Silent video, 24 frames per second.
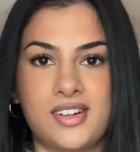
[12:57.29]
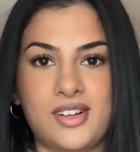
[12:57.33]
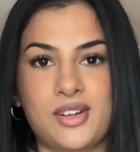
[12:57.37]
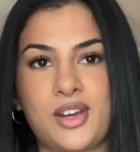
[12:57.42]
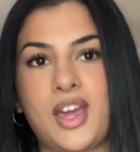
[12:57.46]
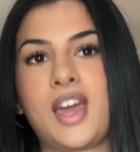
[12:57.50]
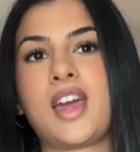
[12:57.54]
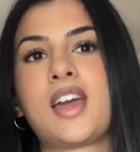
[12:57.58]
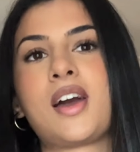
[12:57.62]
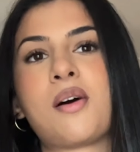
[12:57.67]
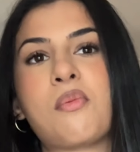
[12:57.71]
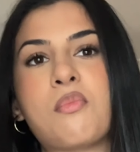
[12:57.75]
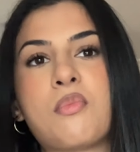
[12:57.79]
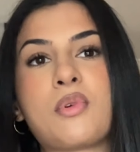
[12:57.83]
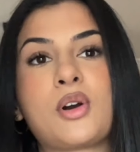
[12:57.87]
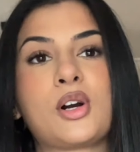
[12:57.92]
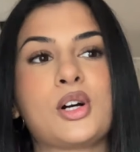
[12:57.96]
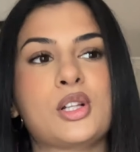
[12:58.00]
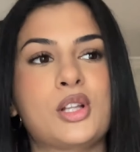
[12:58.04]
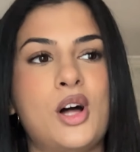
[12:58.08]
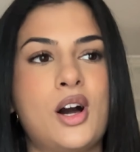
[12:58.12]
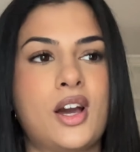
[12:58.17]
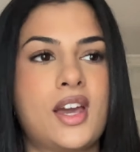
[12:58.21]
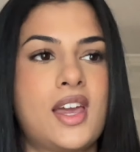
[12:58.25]
Okay, I'm
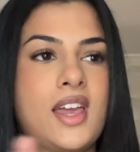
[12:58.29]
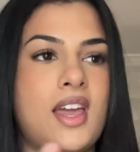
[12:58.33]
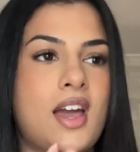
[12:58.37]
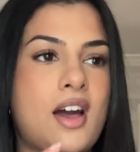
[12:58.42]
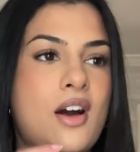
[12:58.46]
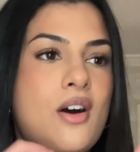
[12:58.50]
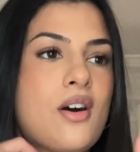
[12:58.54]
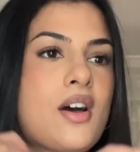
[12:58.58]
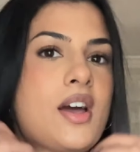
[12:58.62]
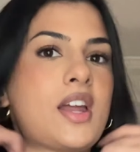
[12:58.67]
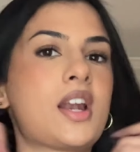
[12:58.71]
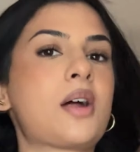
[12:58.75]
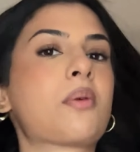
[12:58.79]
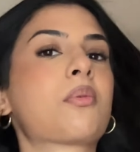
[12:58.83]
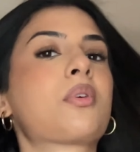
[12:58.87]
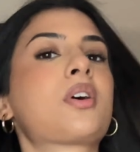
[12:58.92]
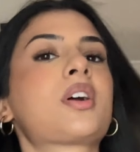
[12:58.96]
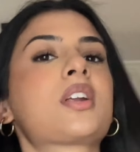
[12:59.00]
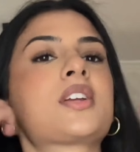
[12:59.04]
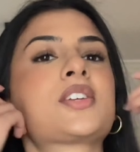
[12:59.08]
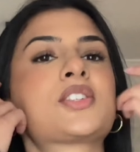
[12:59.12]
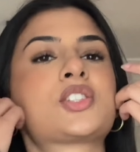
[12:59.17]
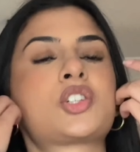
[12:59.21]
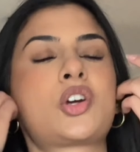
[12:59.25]
clocking out and I'm
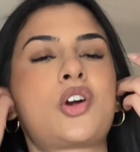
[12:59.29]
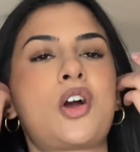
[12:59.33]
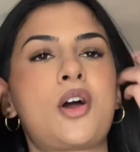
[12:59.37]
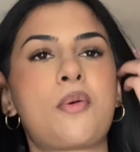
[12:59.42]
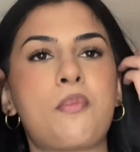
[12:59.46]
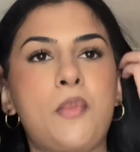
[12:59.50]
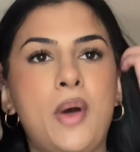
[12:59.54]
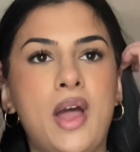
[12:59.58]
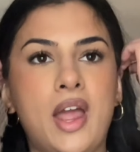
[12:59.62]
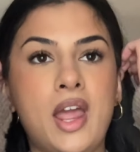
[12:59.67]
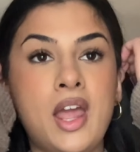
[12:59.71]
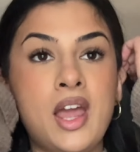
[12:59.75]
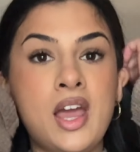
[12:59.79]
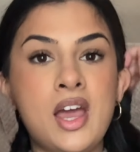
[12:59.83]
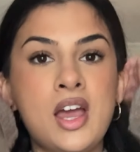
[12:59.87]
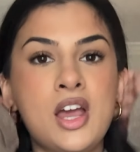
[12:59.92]
gonna start on my